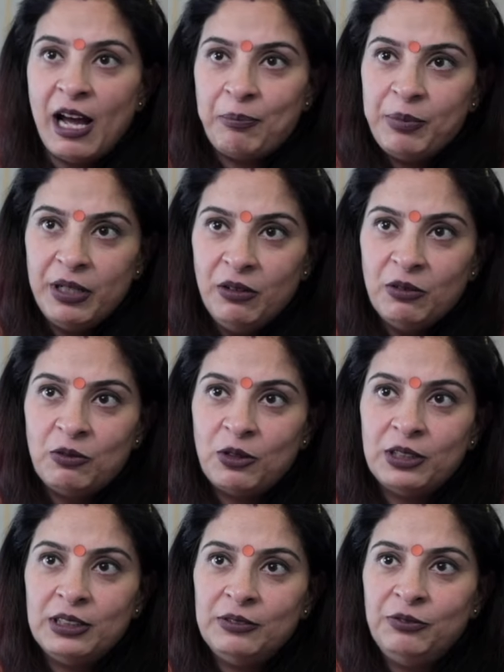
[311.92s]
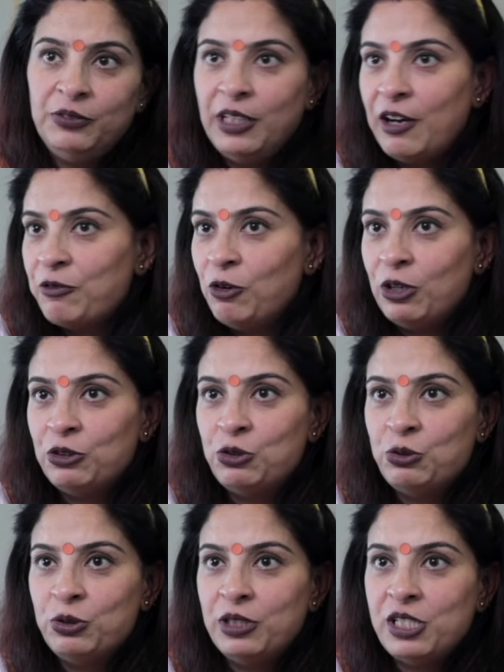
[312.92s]
happy what we have gone
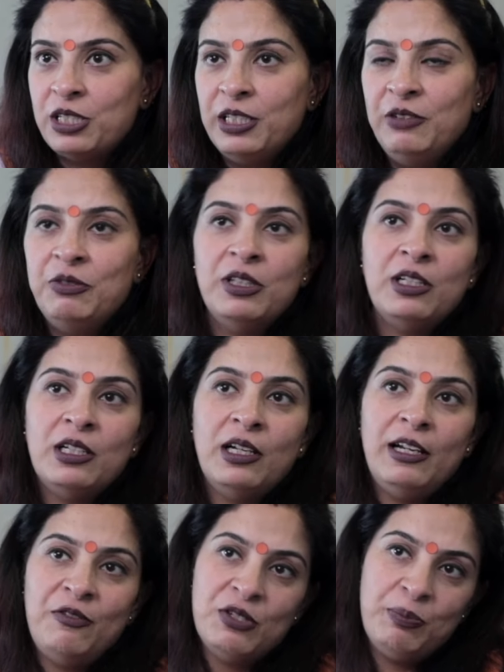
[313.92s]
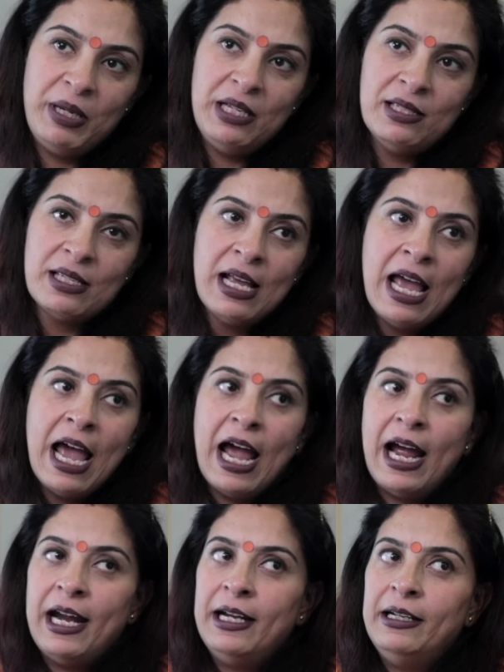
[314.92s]
through the journey with the Livspace
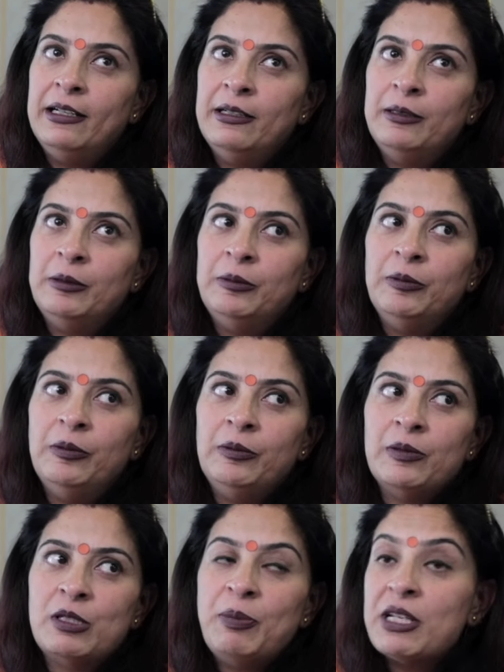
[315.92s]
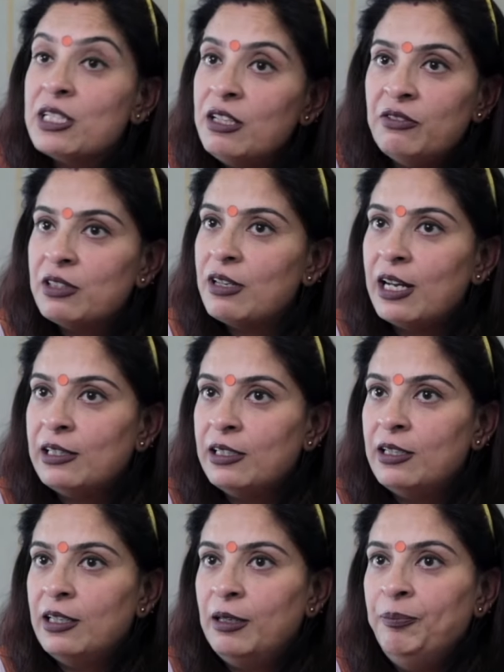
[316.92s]
and uh, especially with
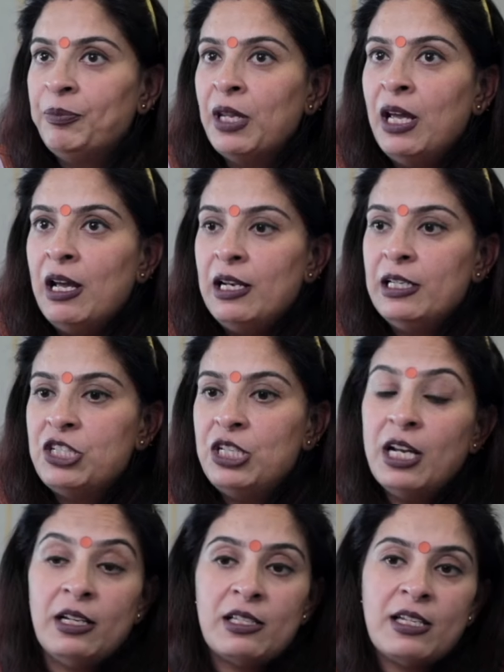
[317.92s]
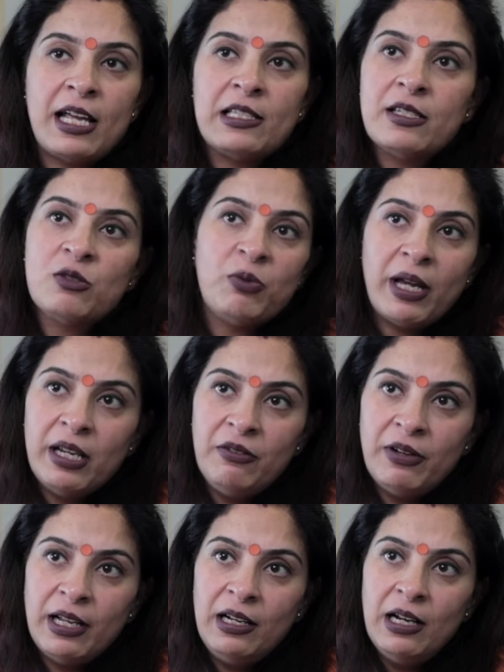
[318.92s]
Radhika, she understands us very
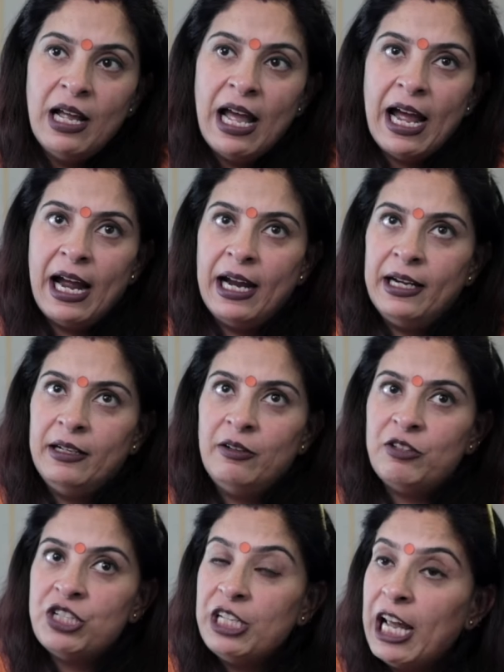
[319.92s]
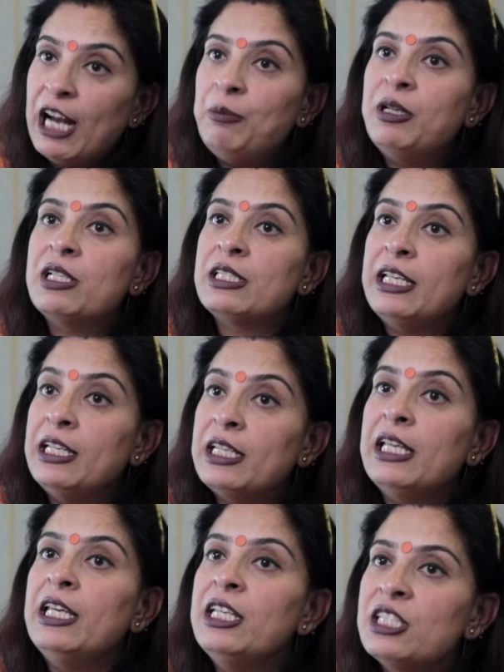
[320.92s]
well and she helped us
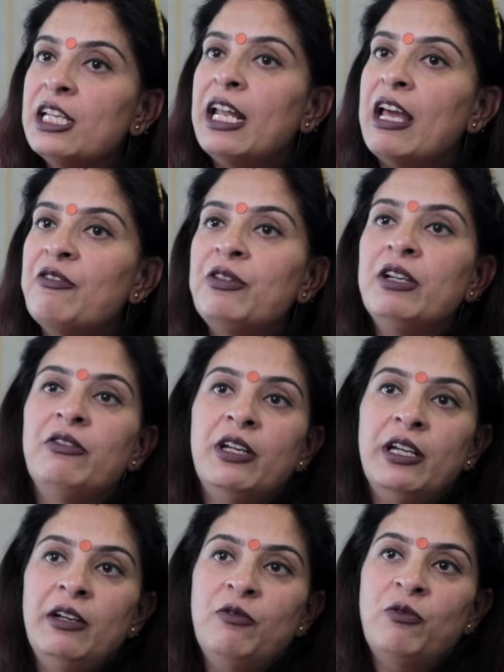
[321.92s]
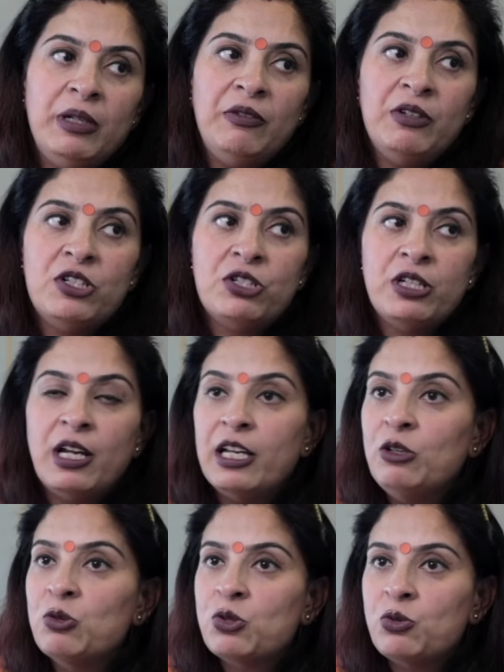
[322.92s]
in each and every way. Even
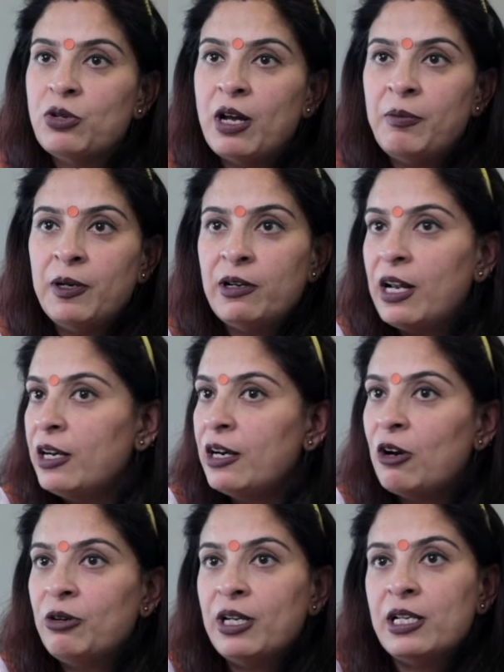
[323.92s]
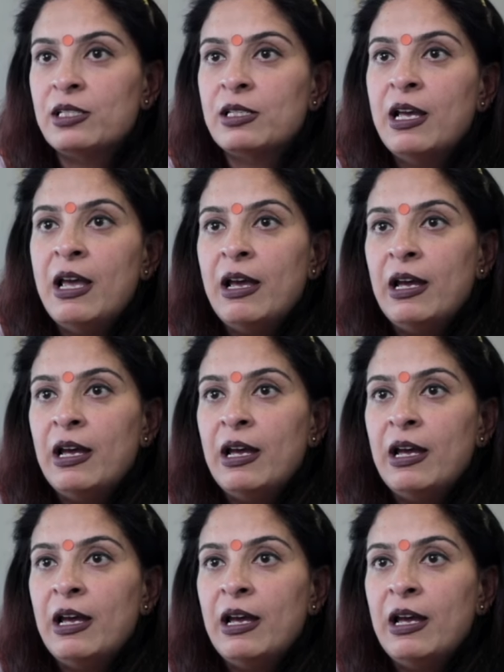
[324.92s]
Shreya used to run, run around us